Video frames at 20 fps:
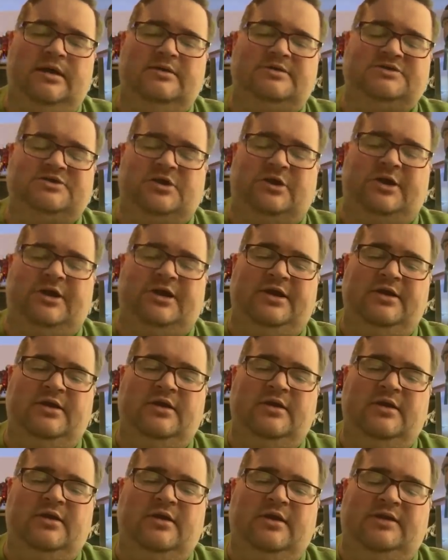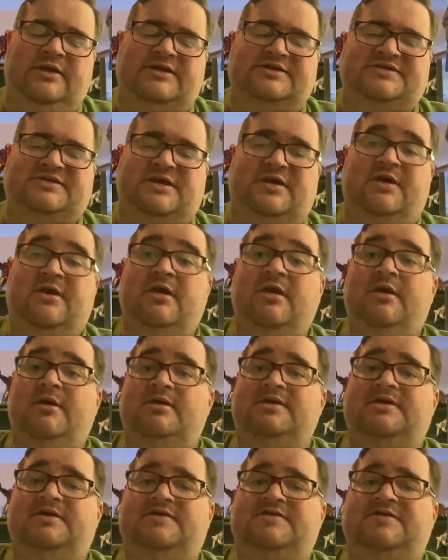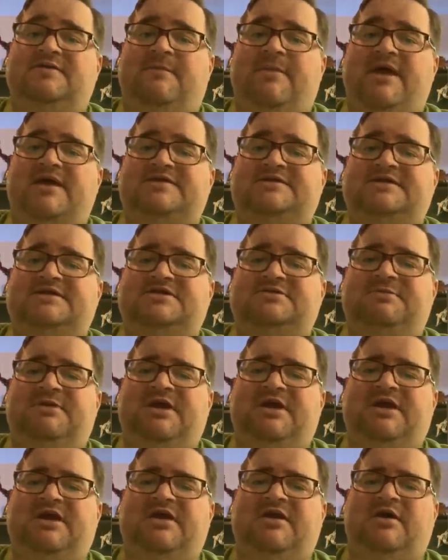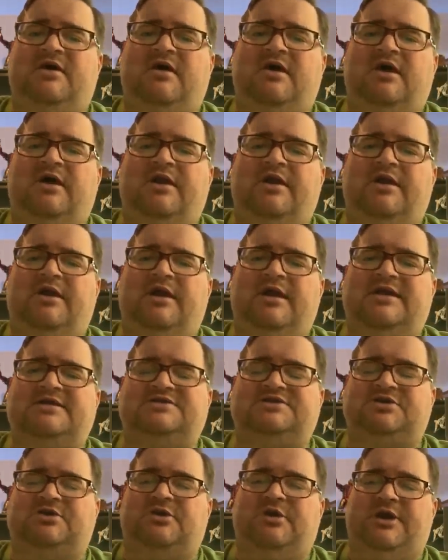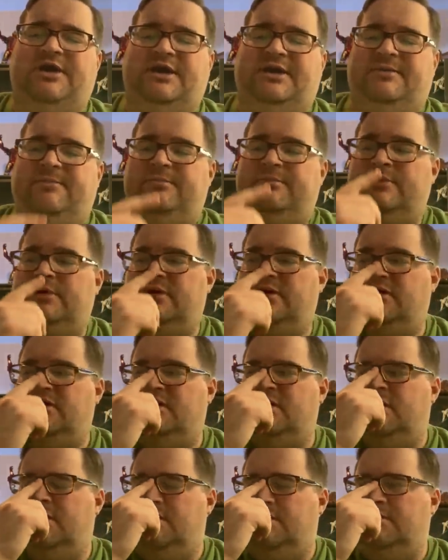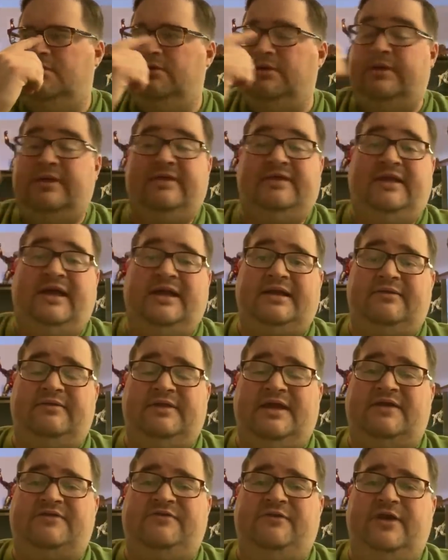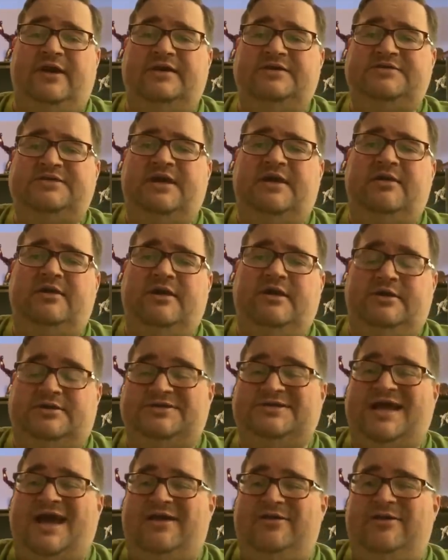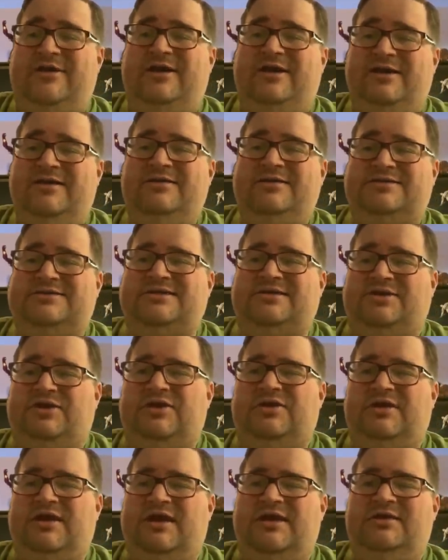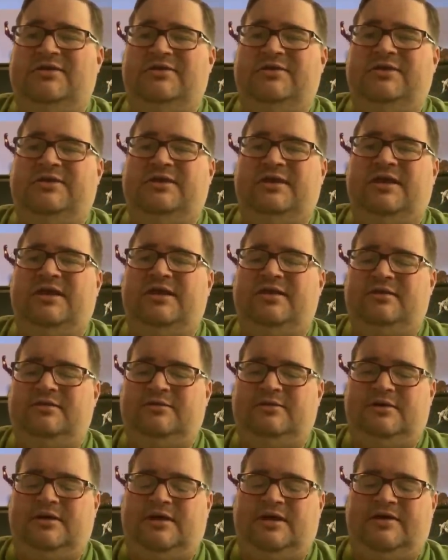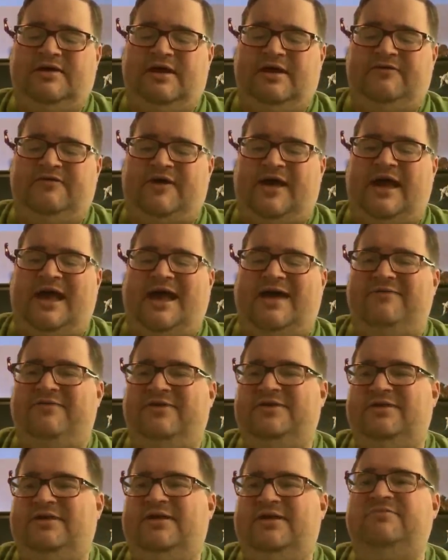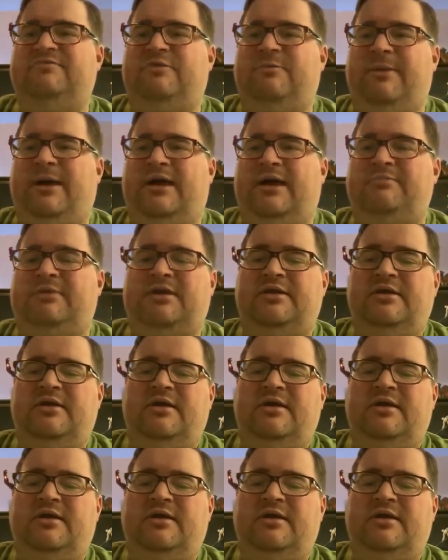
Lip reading: sorry, Alyssa. Message me on Instagram, like next Friday or Saturday is the good day during the day. If I haven't, and remind me.